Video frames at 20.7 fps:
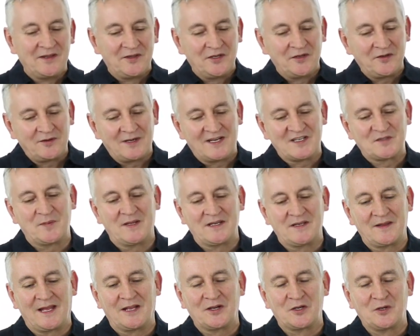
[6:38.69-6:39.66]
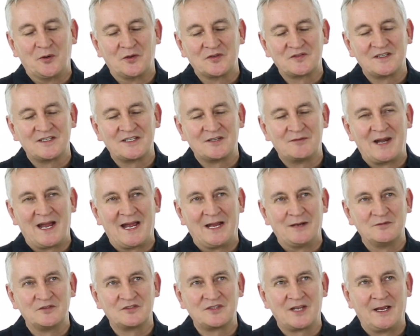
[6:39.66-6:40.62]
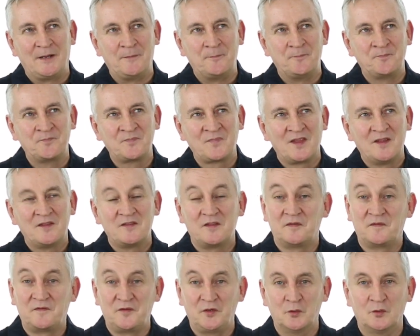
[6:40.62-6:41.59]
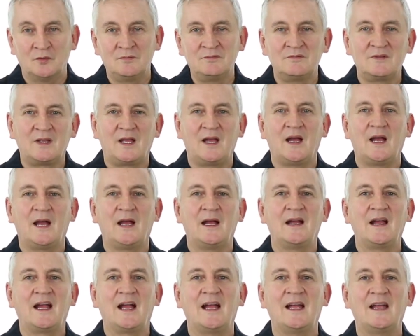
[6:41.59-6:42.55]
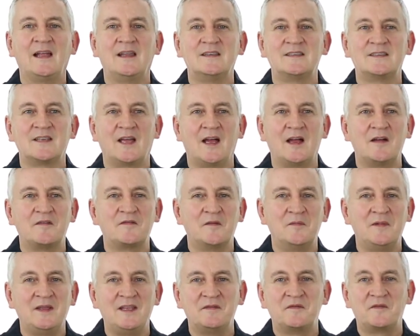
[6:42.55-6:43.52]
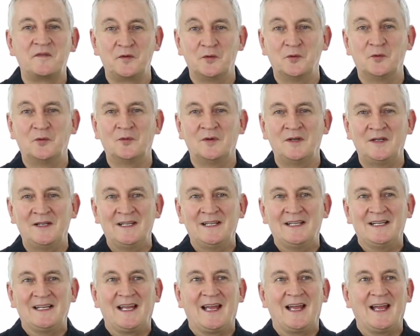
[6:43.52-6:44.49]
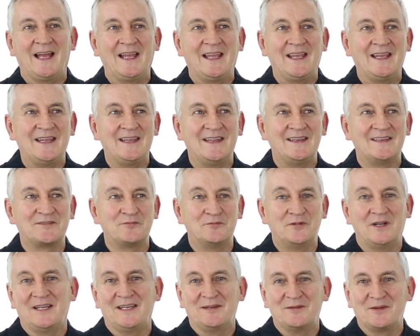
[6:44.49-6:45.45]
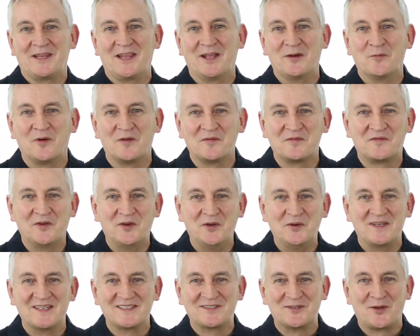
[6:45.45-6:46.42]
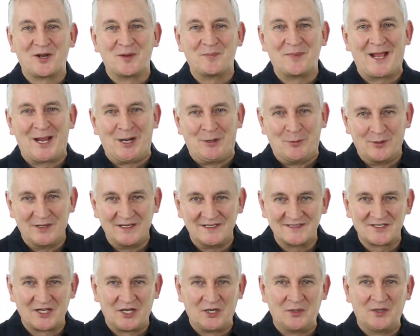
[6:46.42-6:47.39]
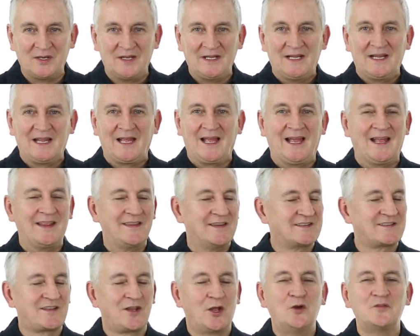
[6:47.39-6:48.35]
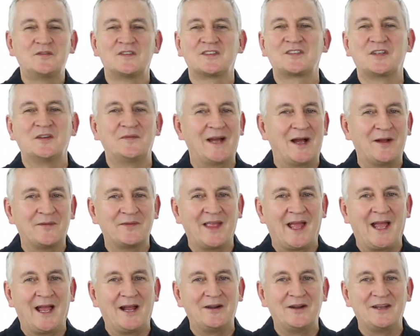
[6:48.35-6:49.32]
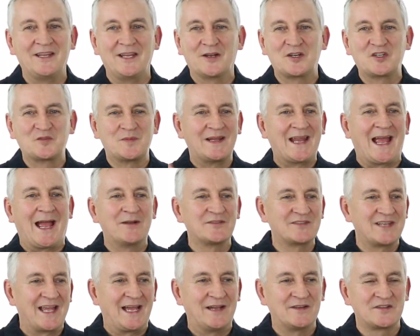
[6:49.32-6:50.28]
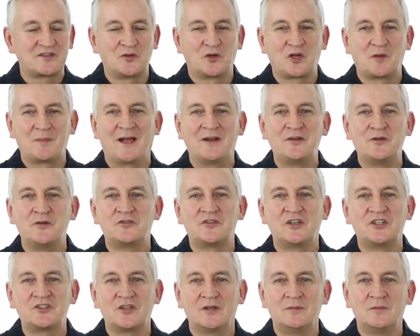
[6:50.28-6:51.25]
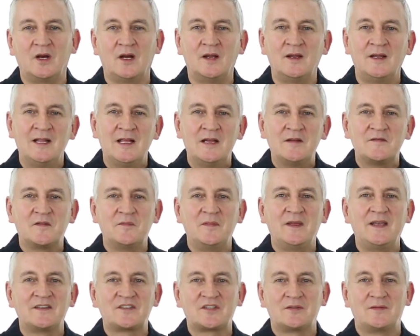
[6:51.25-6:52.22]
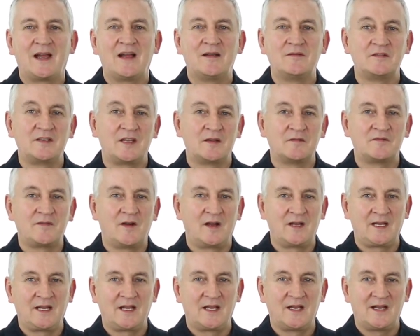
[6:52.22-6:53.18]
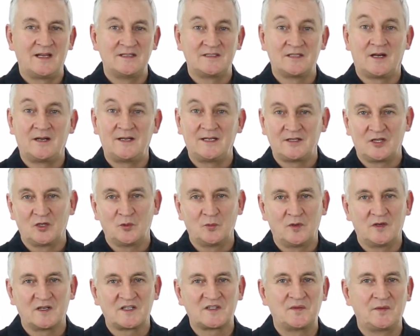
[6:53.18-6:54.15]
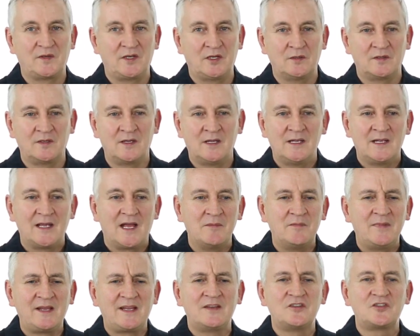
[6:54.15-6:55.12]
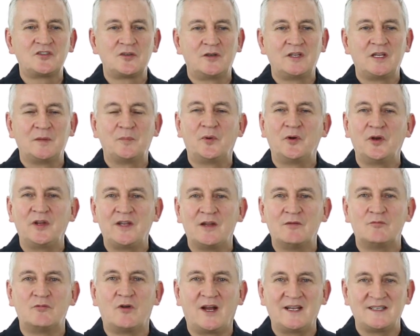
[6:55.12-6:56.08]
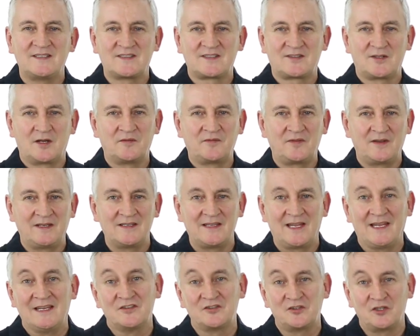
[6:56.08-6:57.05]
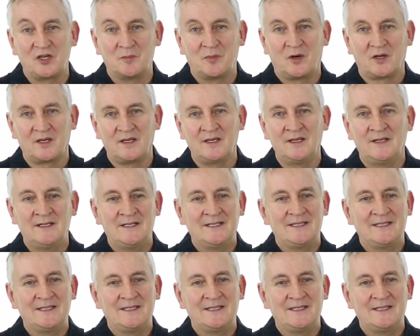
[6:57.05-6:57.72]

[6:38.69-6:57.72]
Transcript: The other aspect of that, of course, is around the fuel, and for me, fuel is really what food is all about really. So there's loads of stuff out there, you can spend hours and hours talking about nutrition, but for me it's around finding a diet that works for you, and making sure you're putting the right stuff into your body.